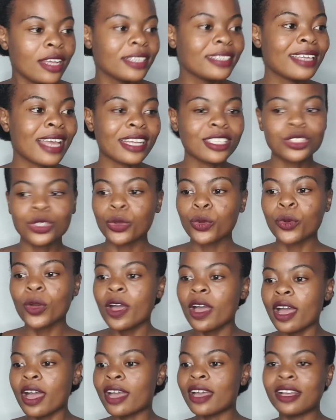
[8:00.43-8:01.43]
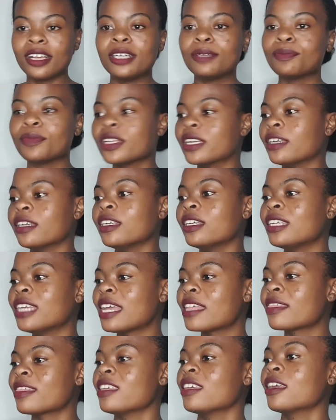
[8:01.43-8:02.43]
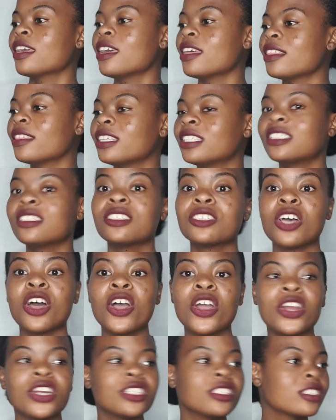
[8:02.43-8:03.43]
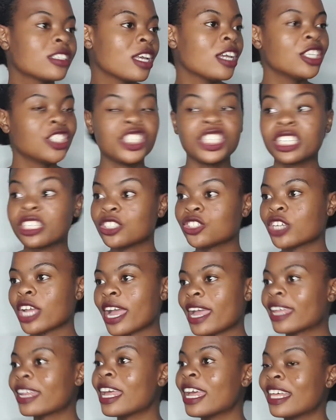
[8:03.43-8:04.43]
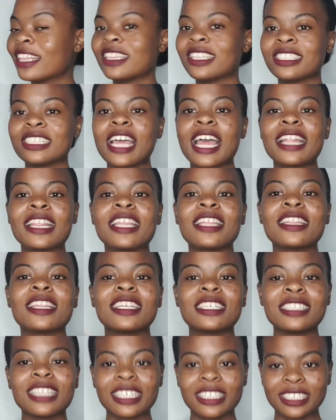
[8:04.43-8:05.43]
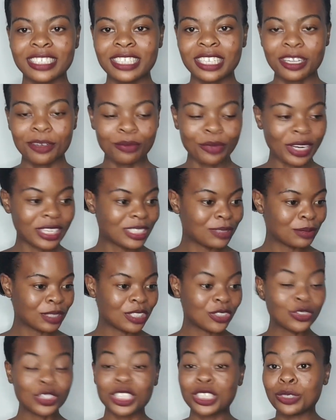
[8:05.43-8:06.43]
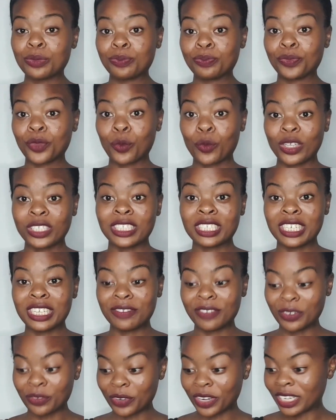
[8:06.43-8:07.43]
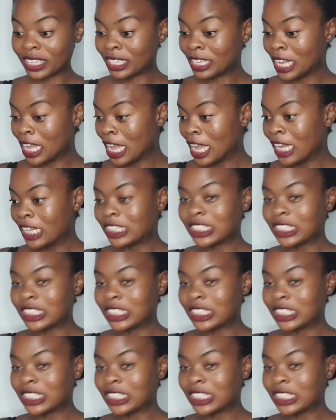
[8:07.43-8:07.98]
yeah, so I think this is hers. She can try this. And then the second bridesmaid's dress wasn't even ready.